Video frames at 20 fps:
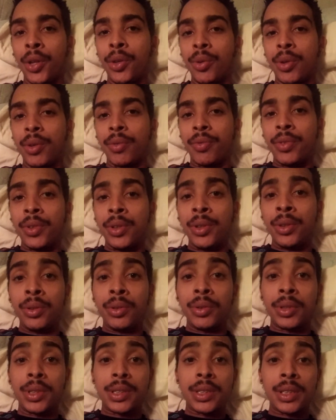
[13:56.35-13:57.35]
You can feel,
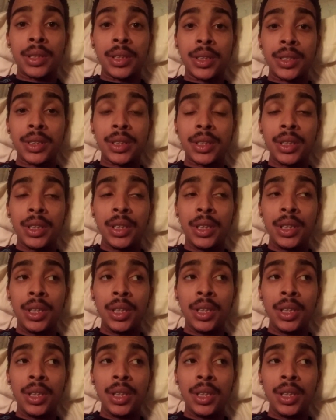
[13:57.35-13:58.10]
you can touch.